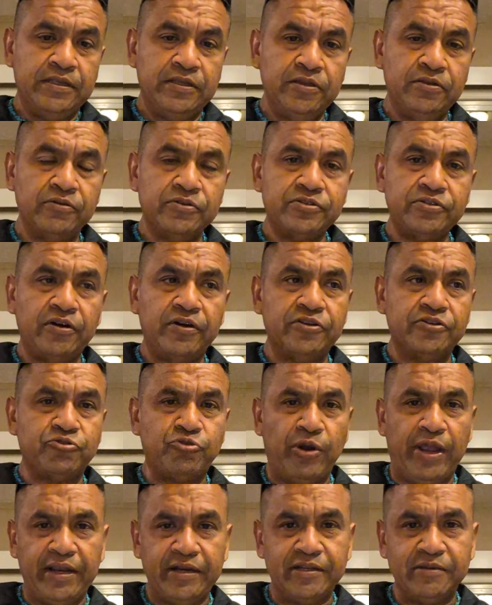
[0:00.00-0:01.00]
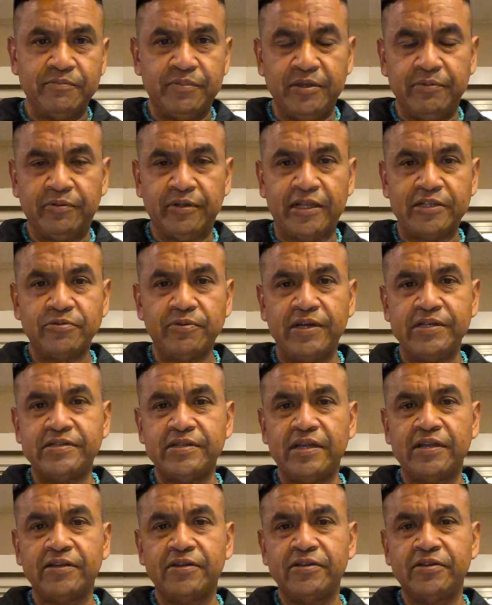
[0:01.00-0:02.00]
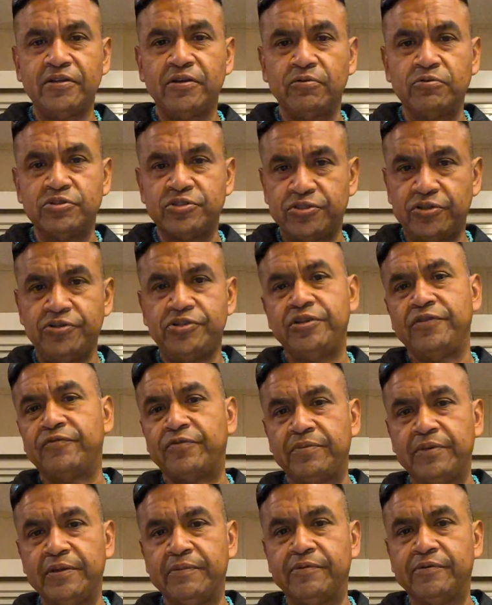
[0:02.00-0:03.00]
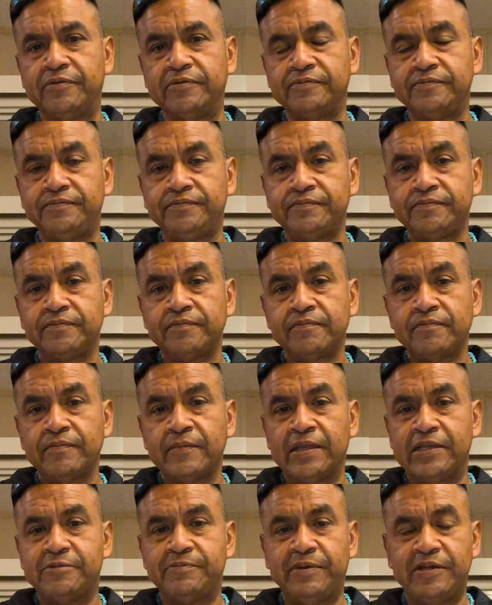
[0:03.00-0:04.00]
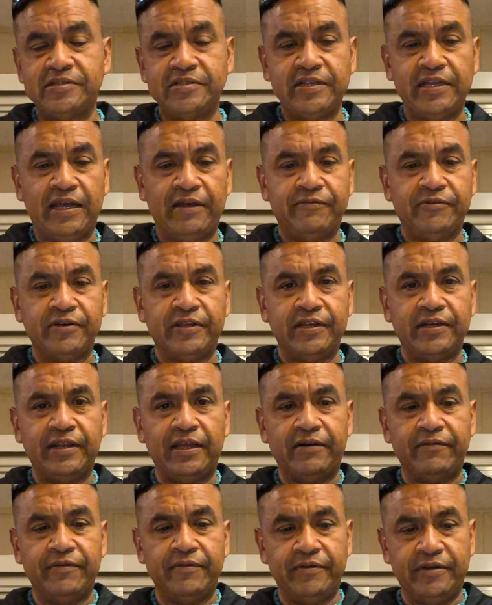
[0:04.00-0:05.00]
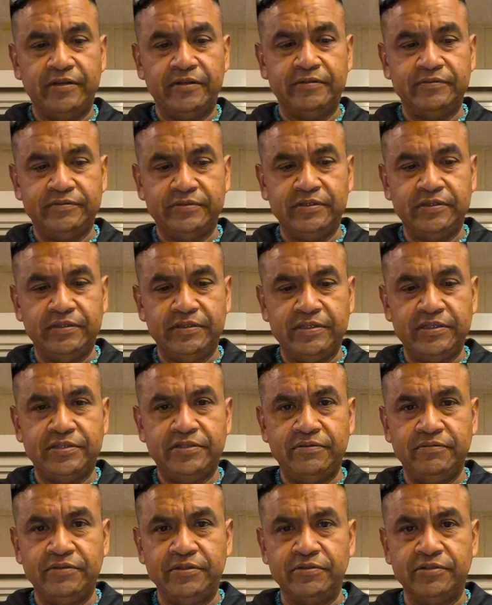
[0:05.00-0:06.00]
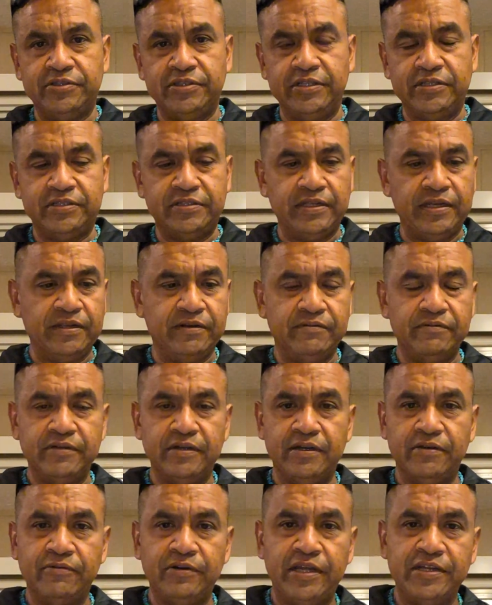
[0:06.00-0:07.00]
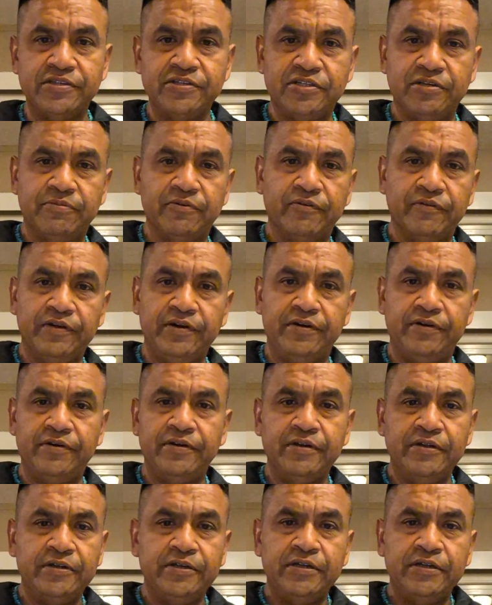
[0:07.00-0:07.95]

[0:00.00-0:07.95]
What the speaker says: You'll start attracting people. That's why it's not good to go searching for people, especially after getting out of this shit-stained relationship over here.